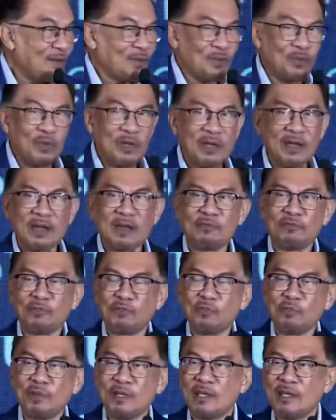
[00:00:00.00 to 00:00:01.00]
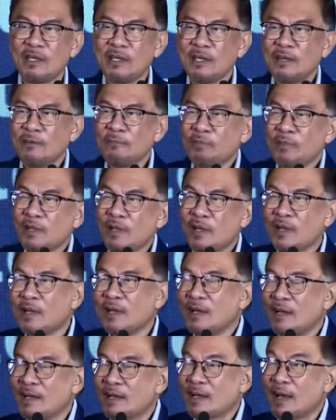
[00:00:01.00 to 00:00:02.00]
We have to be
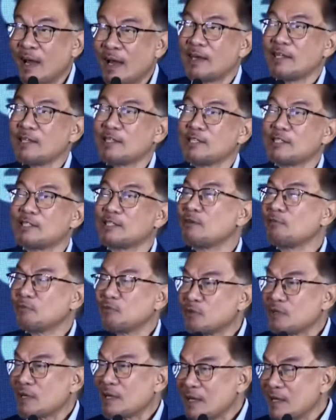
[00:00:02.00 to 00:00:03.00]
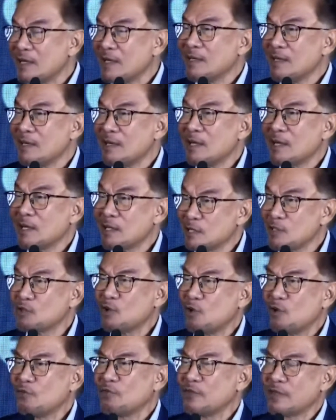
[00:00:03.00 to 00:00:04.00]
courageous enough to try and
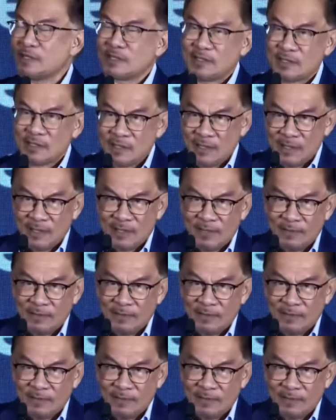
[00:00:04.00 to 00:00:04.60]
resolve this.